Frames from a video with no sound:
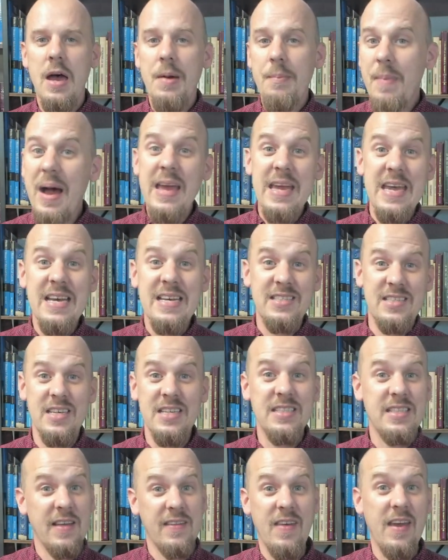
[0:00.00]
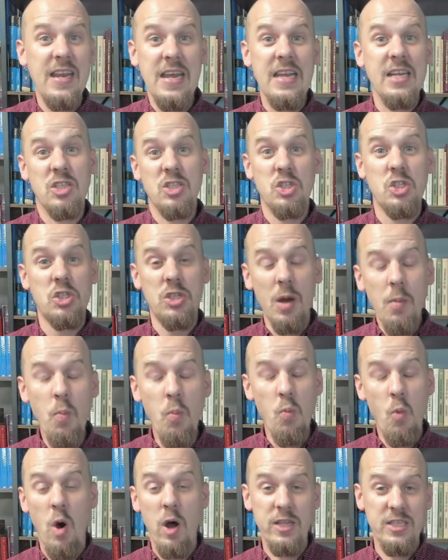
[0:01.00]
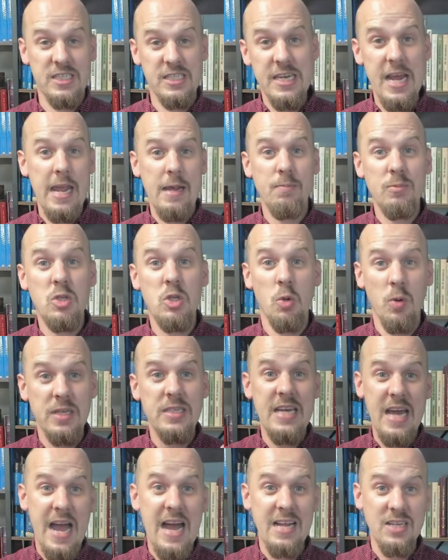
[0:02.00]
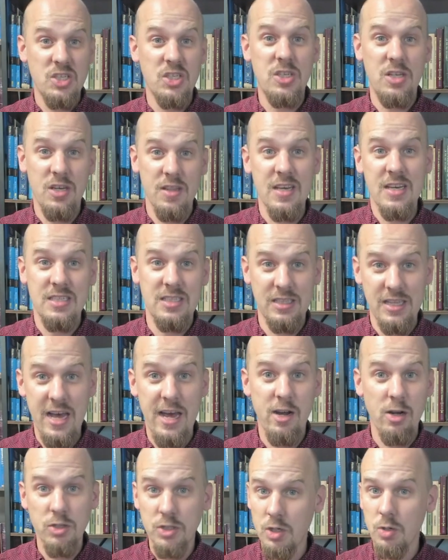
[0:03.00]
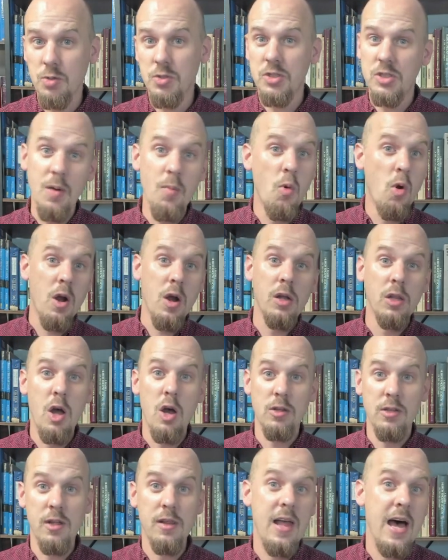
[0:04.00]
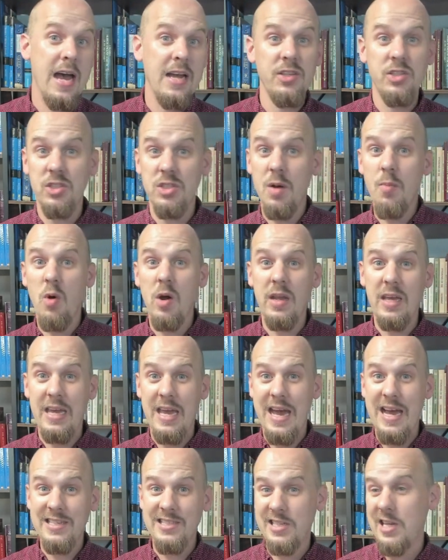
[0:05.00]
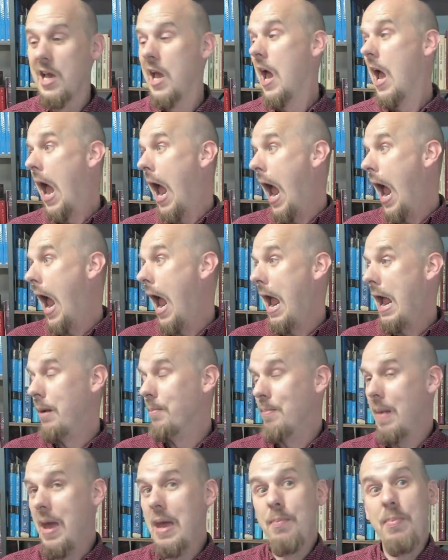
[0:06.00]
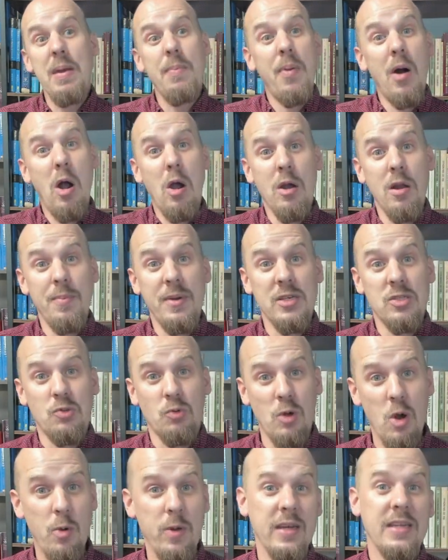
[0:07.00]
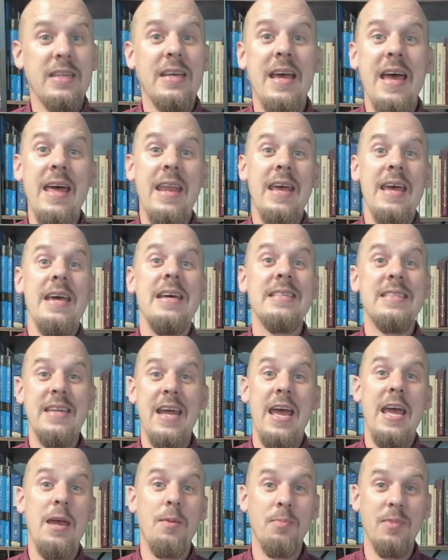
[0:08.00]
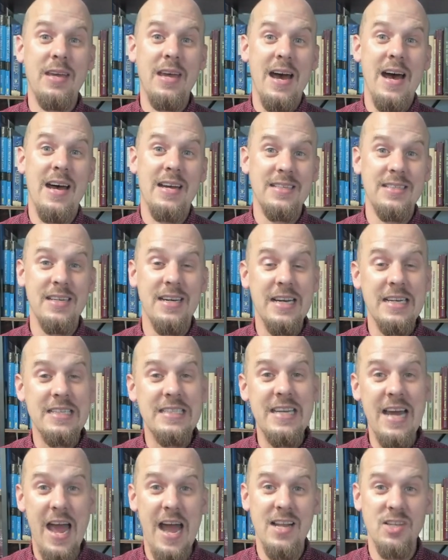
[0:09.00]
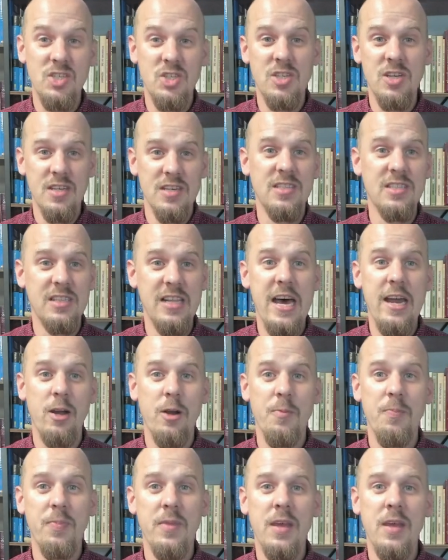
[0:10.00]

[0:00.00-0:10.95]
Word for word: My guess is that they needed someone's name to attach to this letter, so somewhere along the line, someone guessed, hey, maybe Barnabas wrote it, and his name got attached to this letter.